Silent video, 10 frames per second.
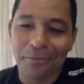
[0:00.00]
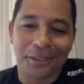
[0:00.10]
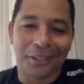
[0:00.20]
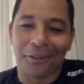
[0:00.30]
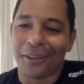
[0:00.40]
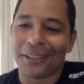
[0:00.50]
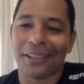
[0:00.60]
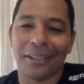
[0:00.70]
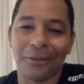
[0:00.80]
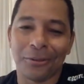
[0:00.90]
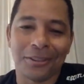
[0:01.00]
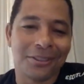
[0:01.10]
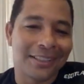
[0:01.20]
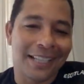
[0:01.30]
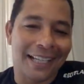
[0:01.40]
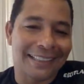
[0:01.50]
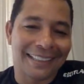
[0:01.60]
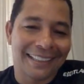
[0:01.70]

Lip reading: for the corner, he would do that.